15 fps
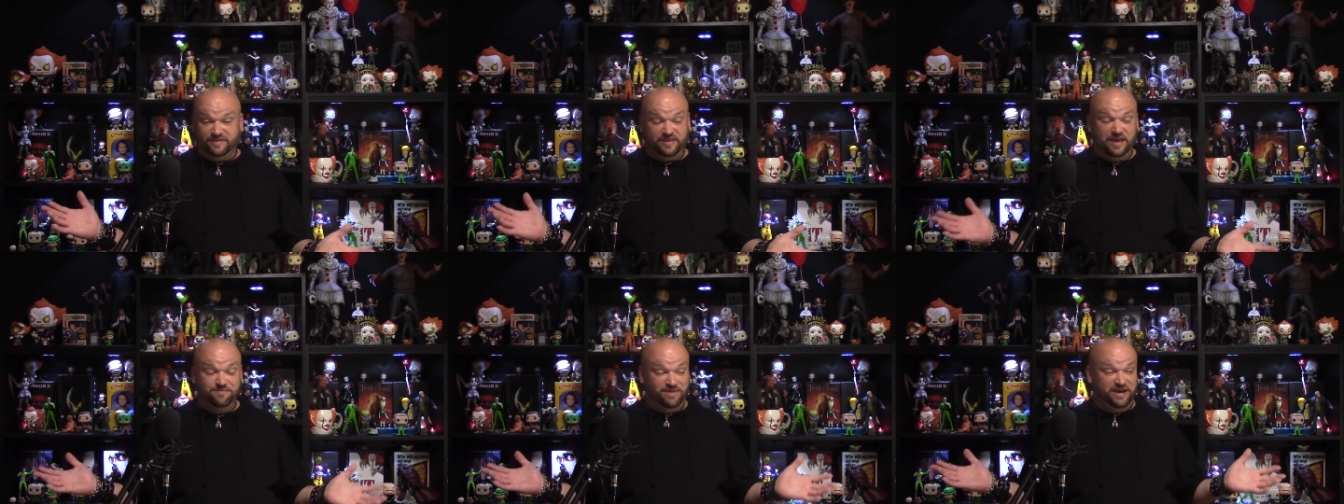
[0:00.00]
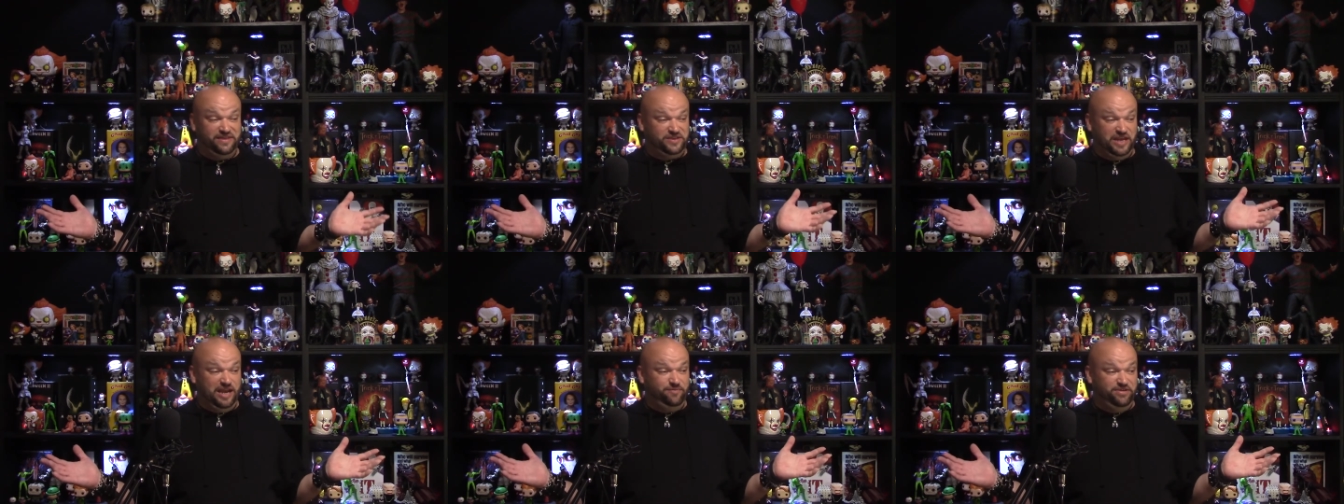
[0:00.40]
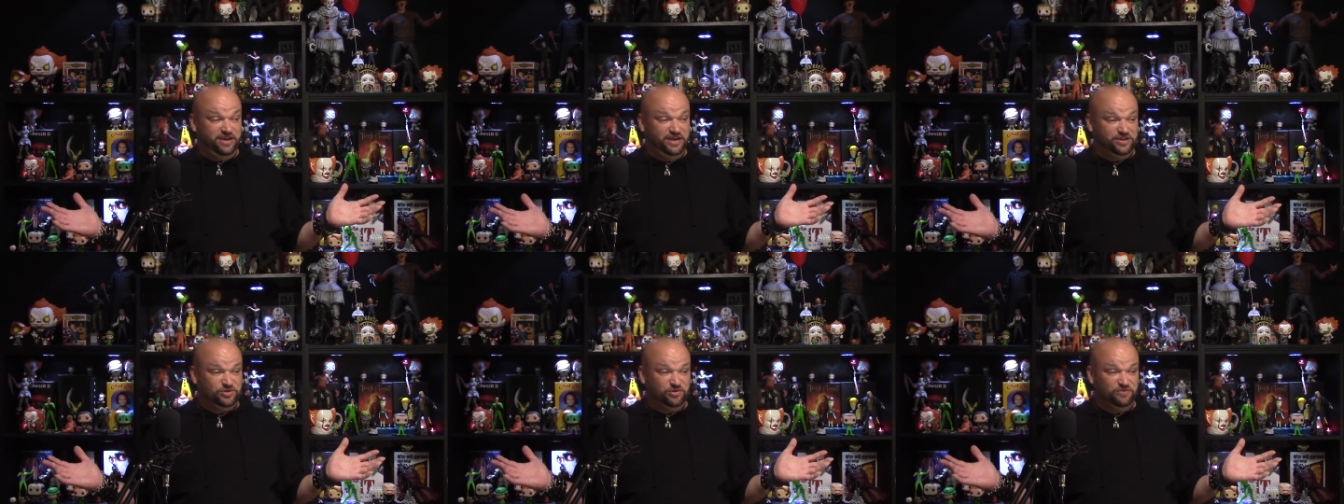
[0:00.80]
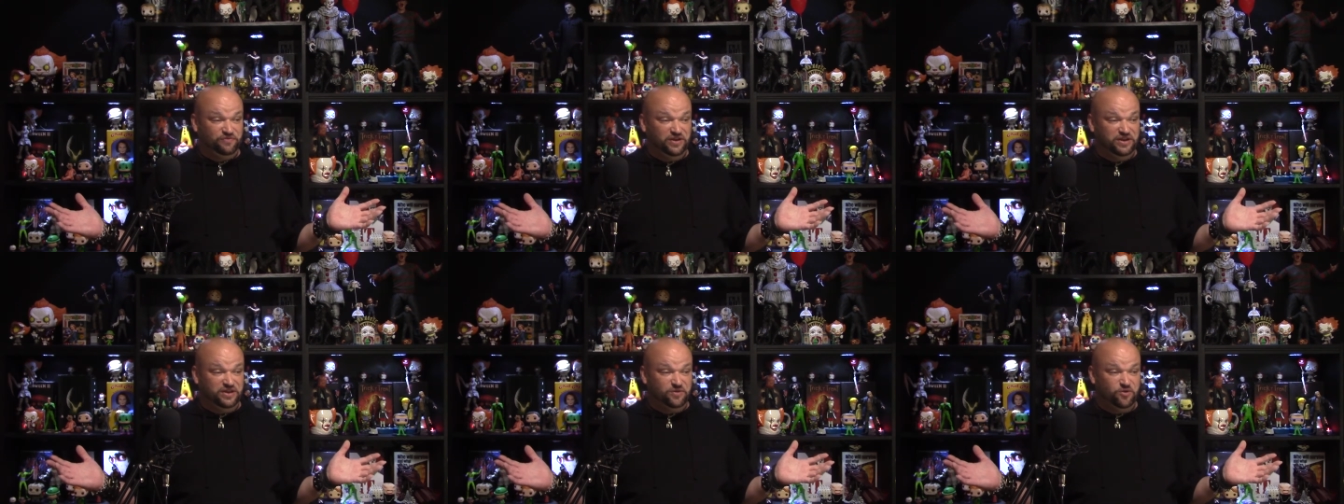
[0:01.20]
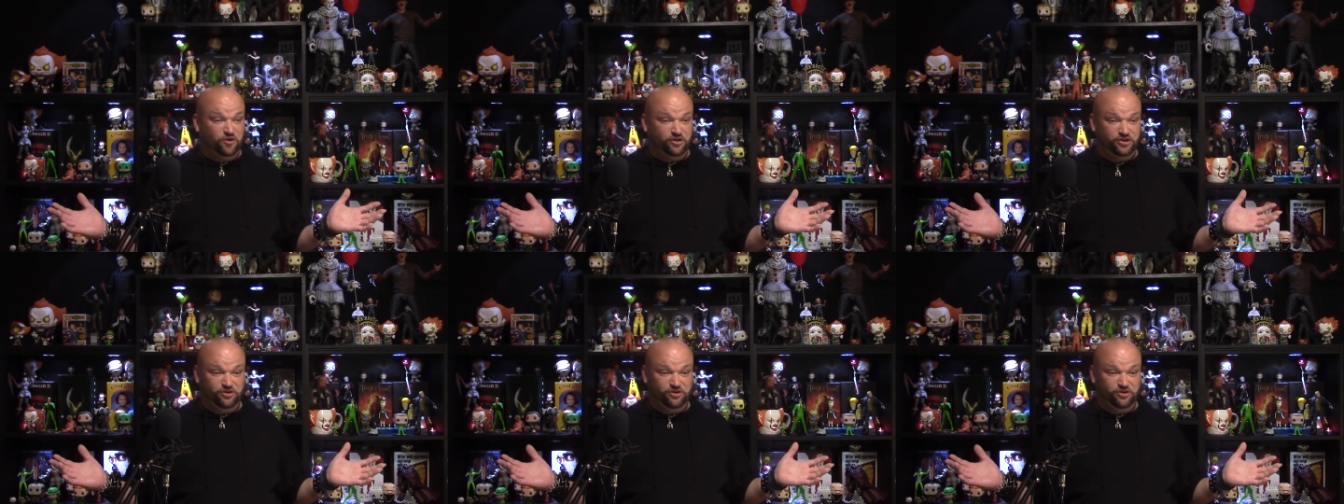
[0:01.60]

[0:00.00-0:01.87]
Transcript: Then by the time you get to Infinity War,